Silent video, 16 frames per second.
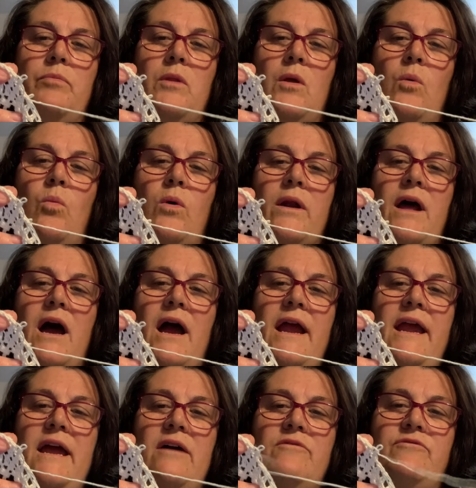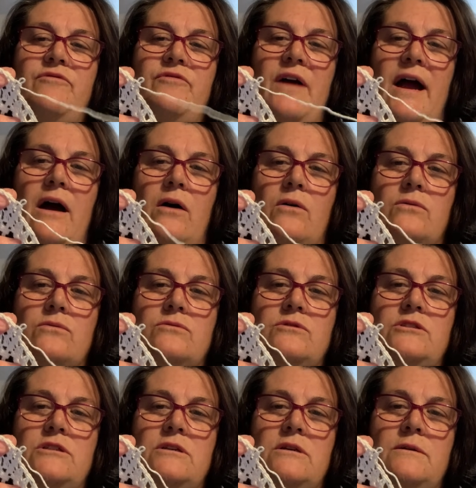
What I have found